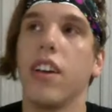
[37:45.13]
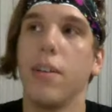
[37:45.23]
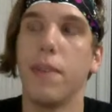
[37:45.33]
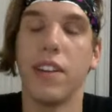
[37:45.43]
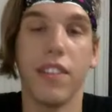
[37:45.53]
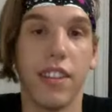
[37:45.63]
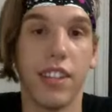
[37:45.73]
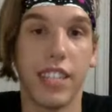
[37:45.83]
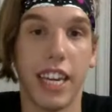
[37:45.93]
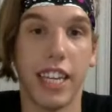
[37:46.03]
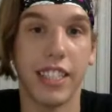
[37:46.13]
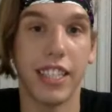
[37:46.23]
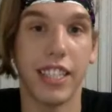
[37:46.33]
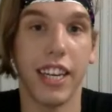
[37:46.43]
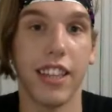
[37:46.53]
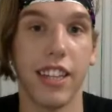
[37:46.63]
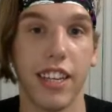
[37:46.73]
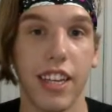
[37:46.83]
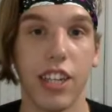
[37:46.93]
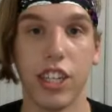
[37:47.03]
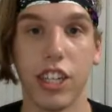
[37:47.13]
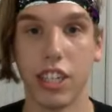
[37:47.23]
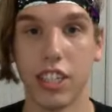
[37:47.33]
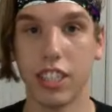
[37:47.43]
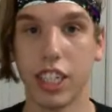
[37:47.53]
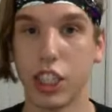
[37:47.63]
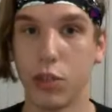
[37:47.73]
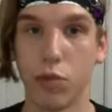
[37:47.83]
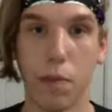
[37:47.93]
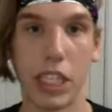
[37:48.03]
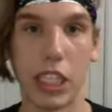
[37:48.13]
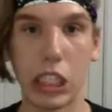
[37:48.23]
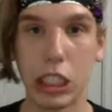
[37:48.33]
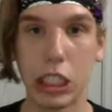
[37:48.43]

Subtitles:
About the dancing and the inner sexual being?